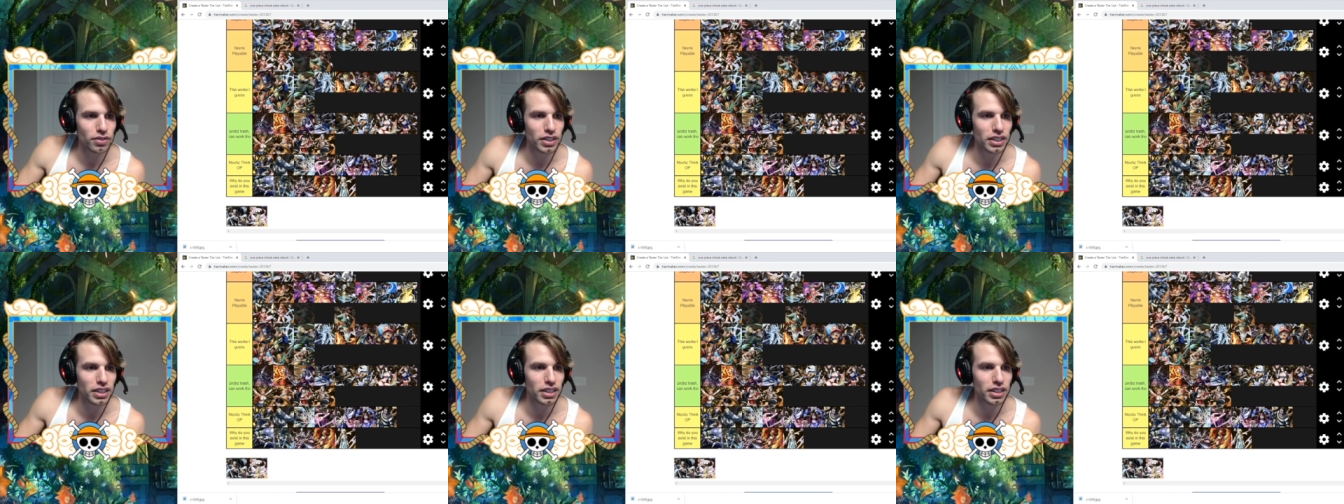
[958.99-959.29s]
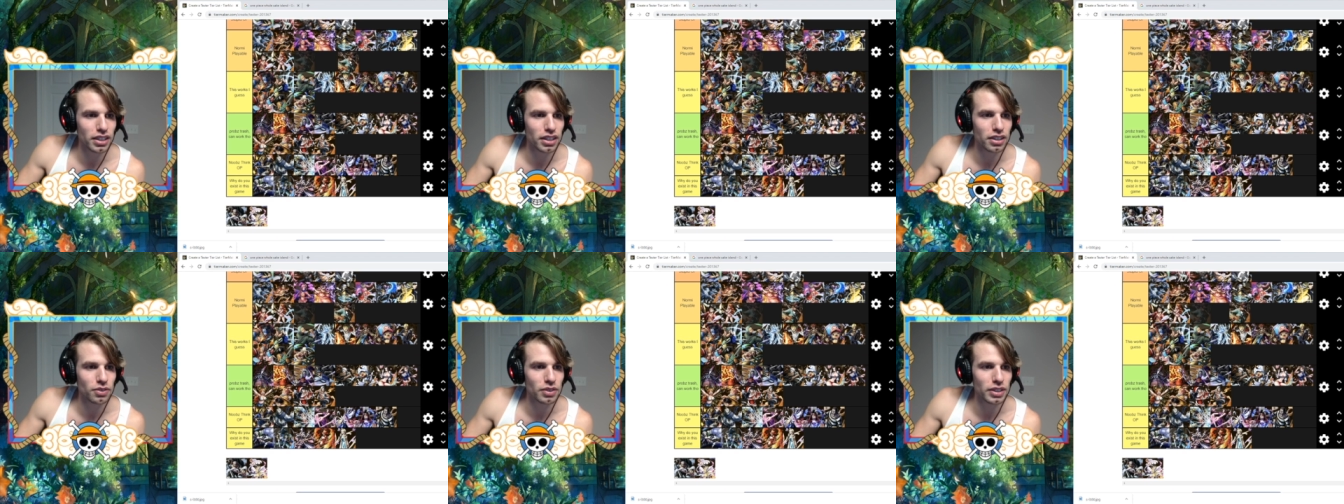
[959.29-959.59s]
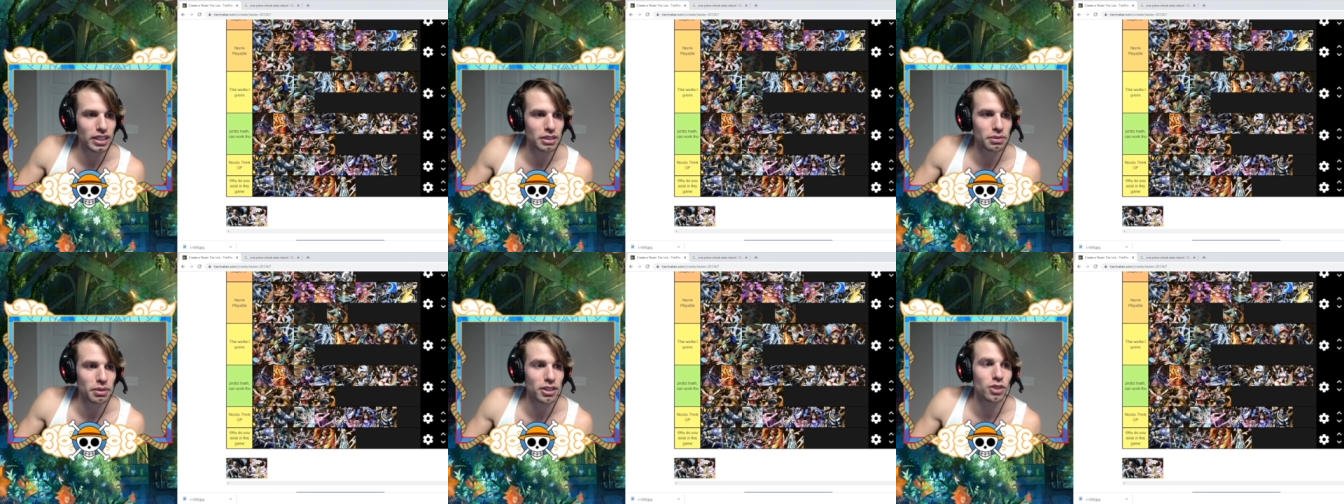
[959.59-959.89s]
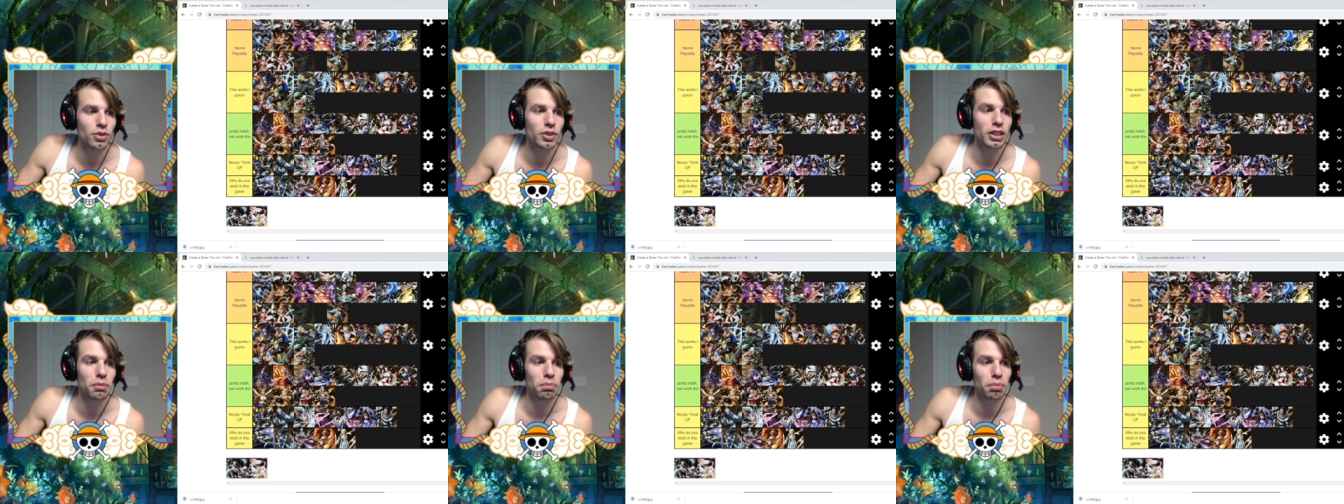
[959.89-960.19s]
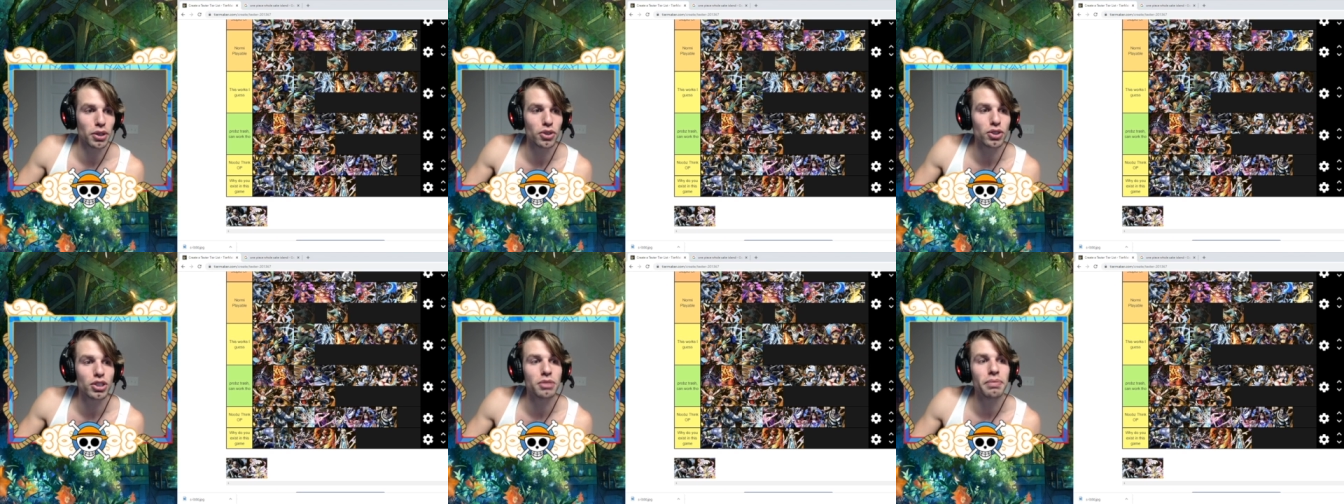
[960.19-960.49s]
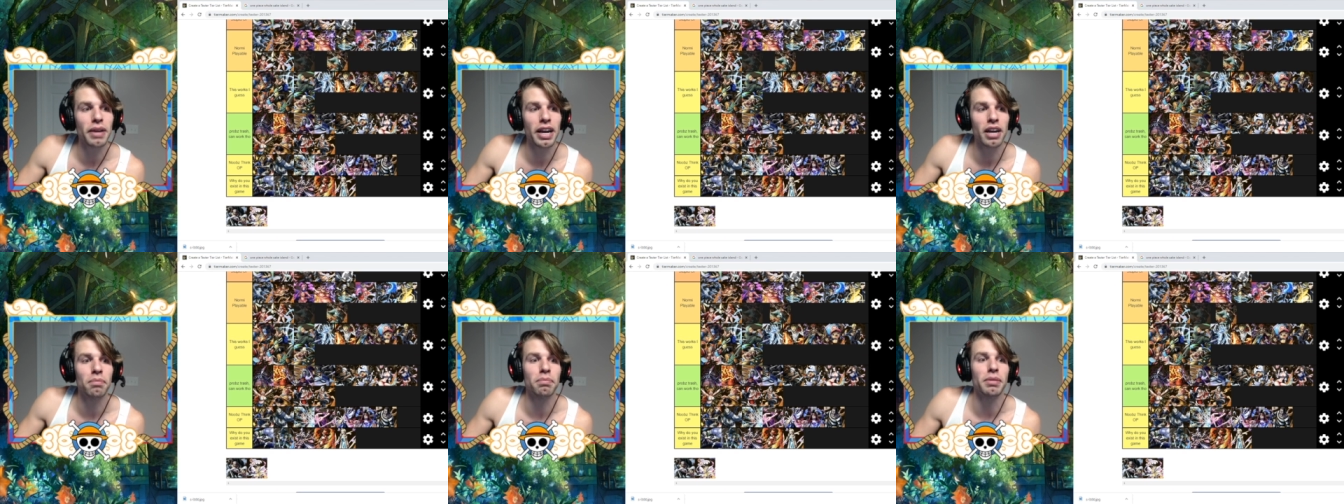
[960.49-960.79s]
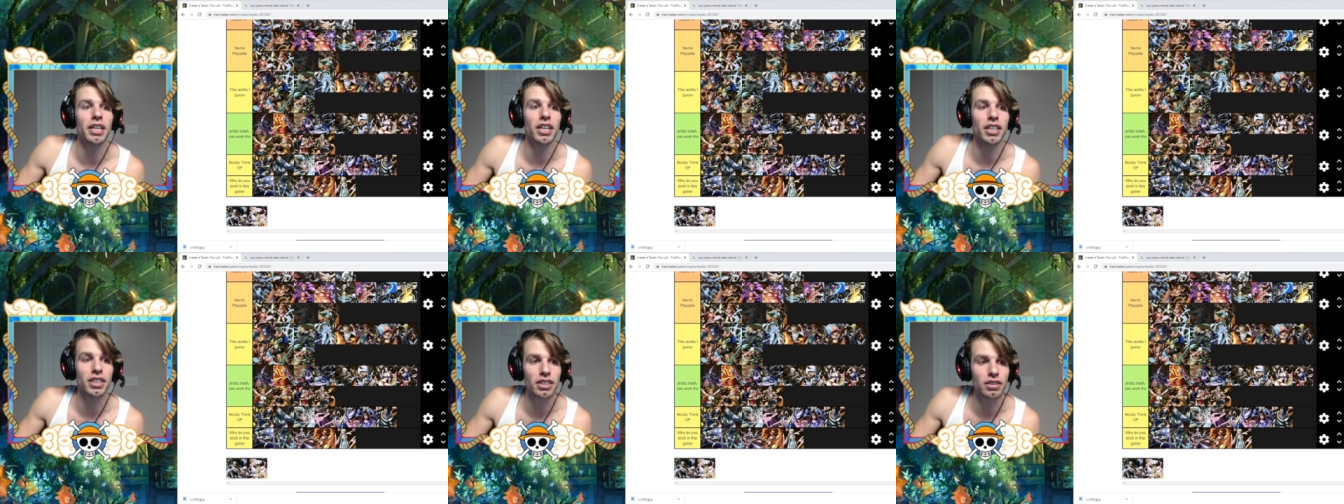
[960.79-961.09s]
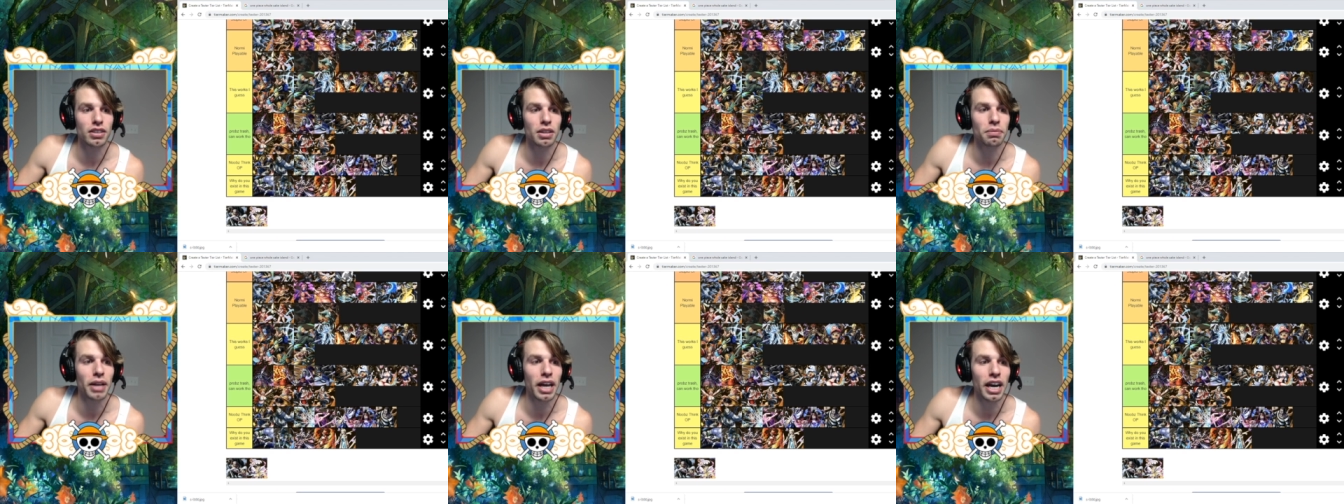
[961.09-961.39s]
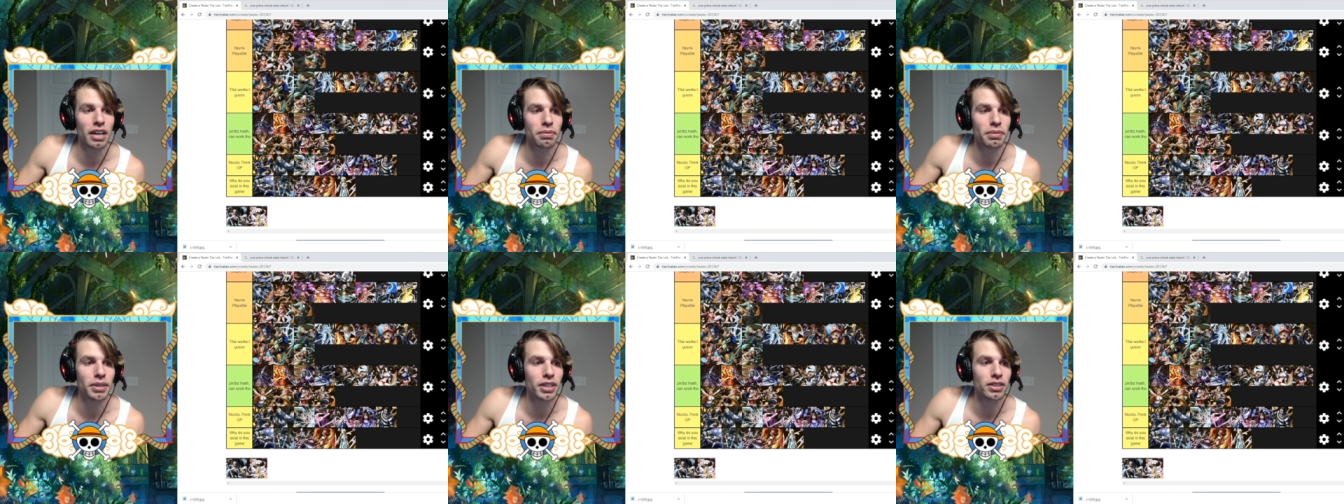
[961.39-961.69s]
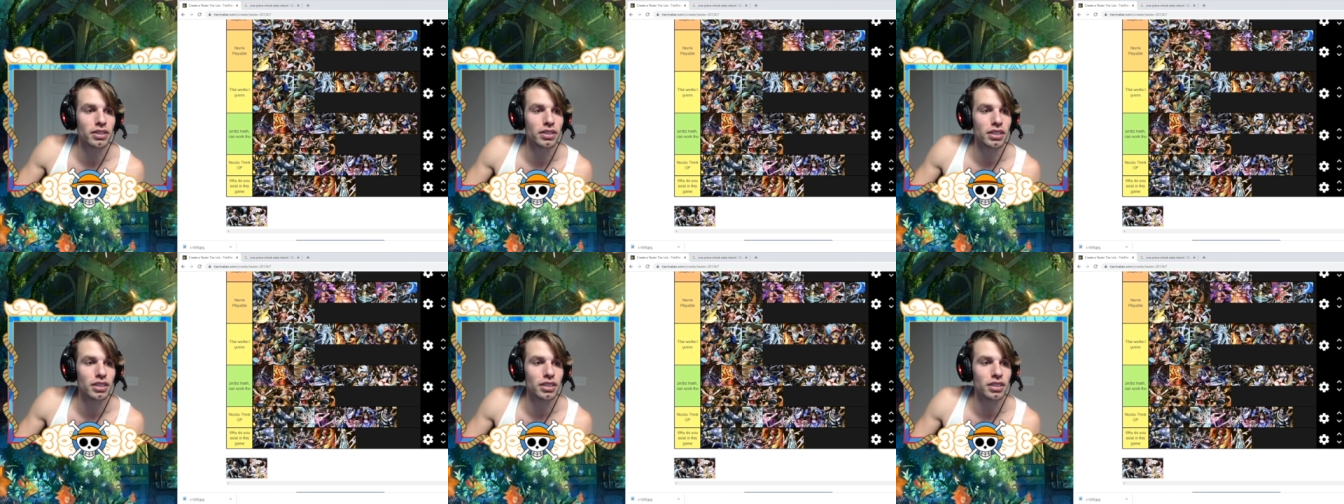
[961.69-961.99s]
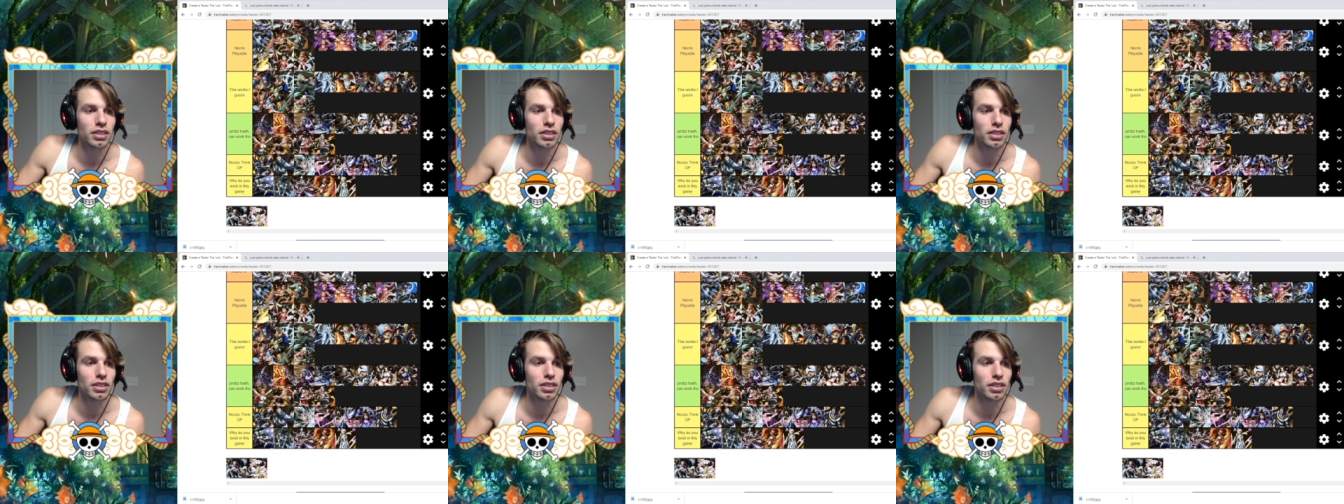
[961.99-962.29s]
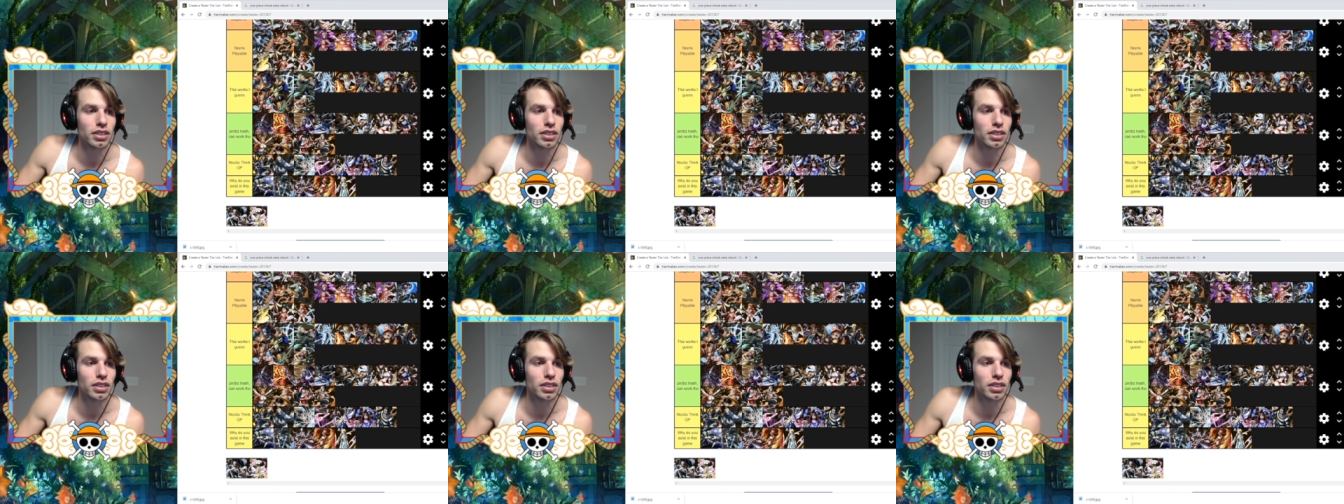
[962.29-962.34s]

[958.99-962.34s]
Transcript: Really good, especially with the blue spam because of the Blackbeards. He's